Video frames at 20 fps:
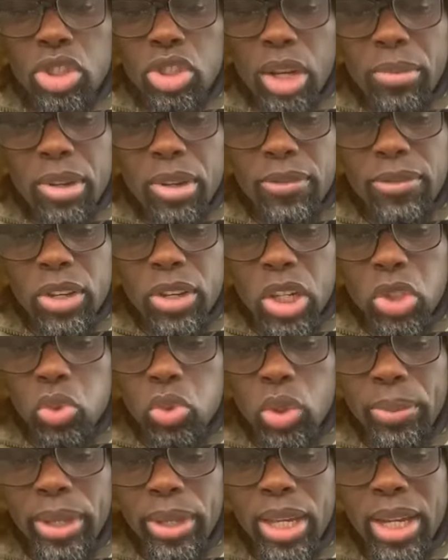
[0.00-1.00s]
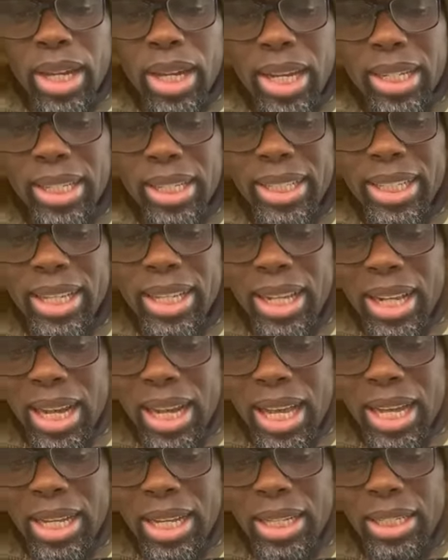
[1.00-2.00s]
Some of us will be heartily
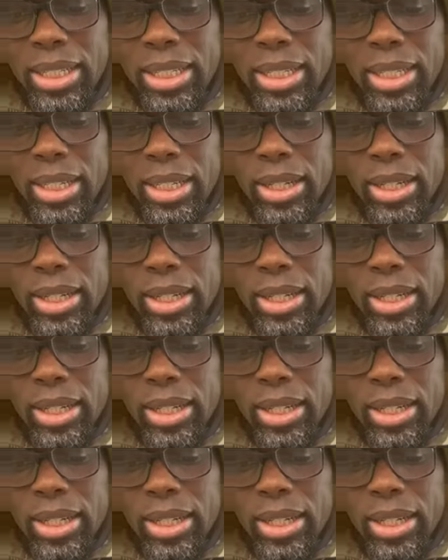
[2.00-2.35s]
glad